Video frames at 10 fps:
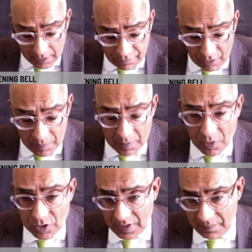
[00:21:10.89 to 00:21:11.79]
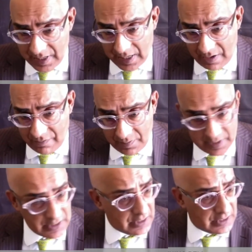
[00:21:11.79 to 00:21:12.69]
from the Mozambique
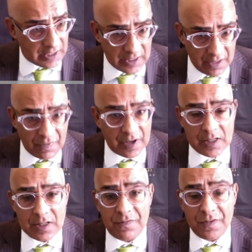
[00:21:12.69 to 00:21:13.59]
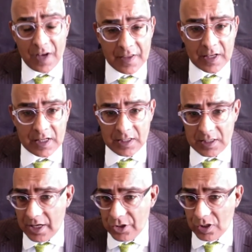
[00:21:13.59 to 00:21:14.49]
government significant further
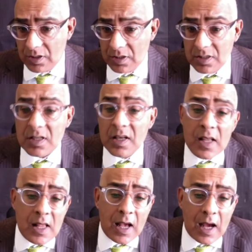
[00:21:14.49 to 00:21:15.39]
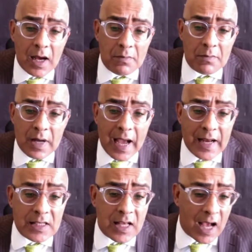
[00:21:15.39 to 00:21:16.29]
concessions. And
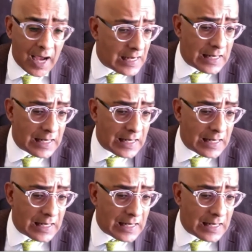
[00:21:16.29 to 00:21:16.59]
it's highly